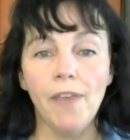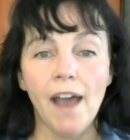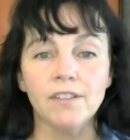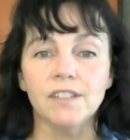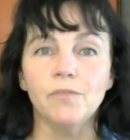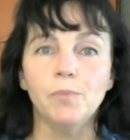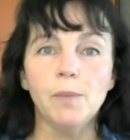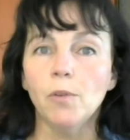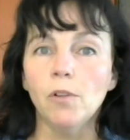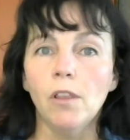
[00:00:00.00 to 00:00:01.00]
thousands of
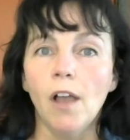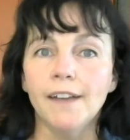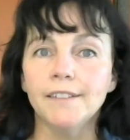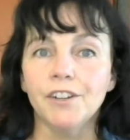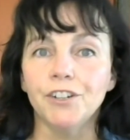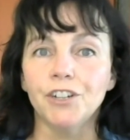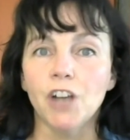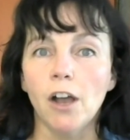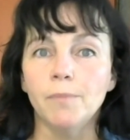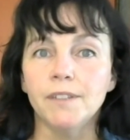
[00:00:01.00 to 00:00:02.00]
people lost their
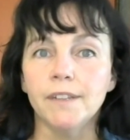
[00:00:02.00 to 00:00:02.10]
jobs